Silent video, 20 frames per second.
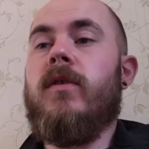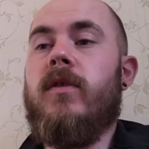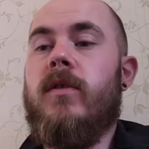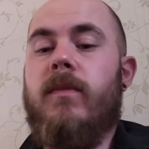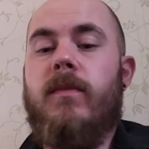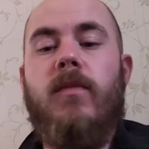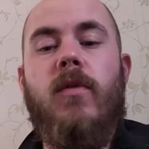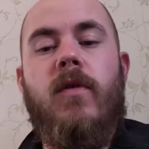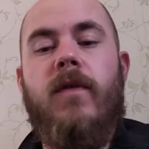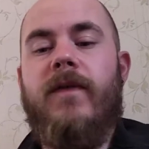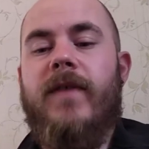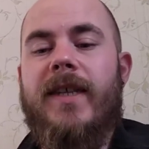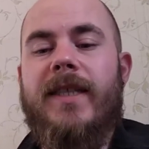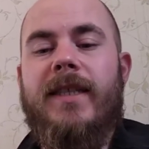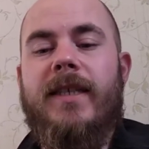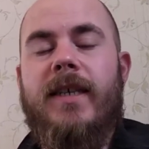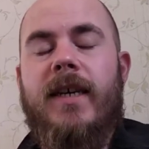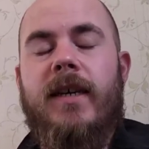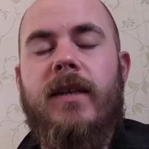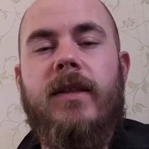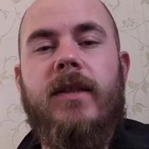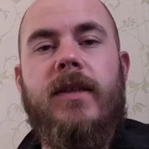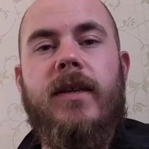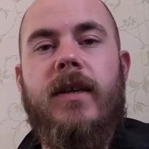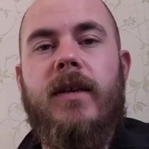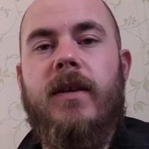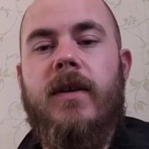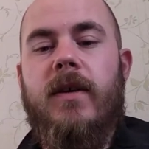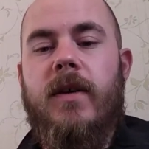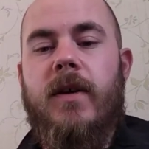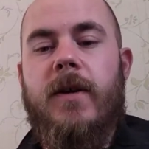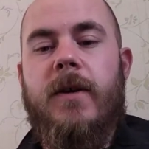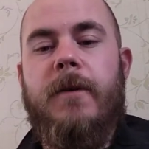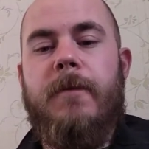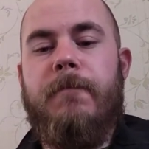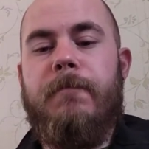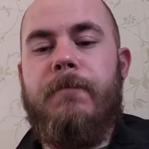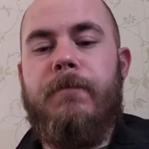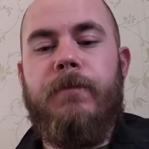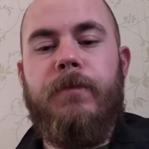some more fantastic
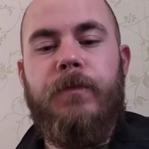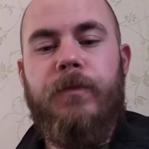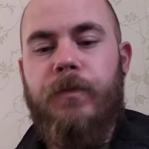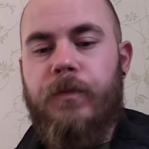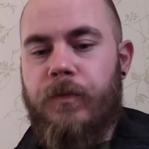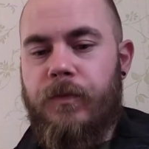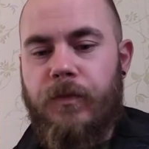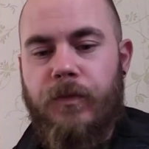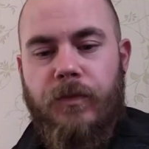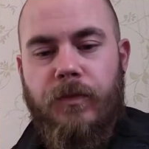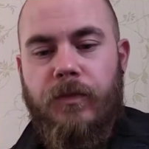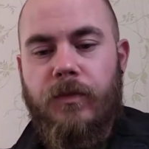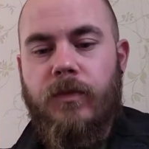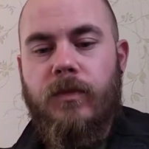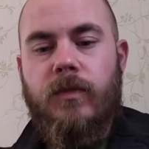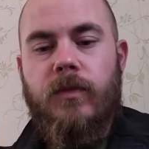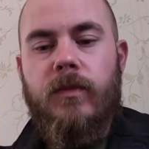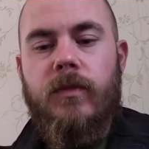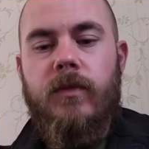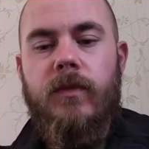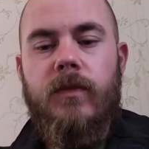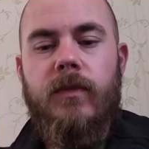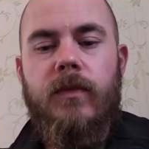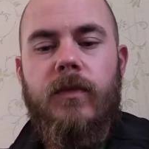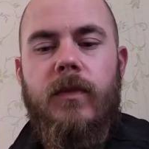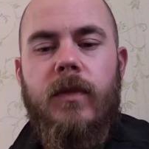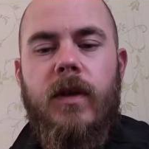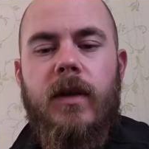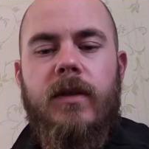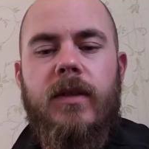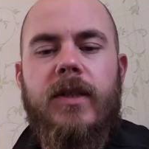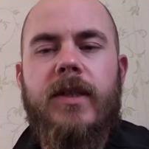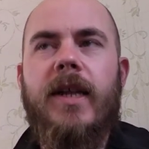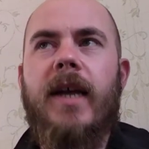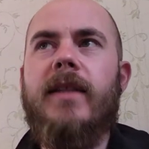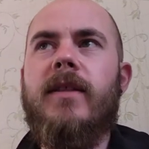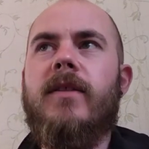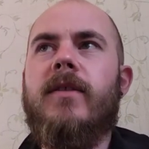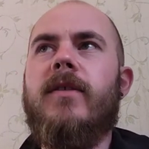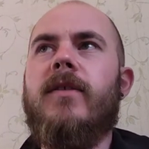
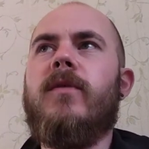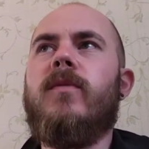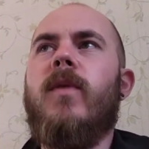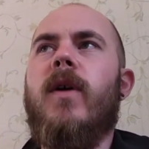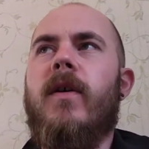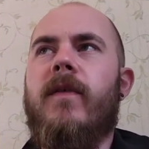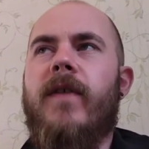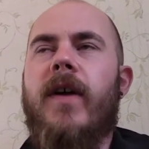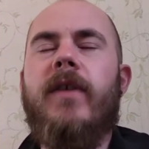scents as well,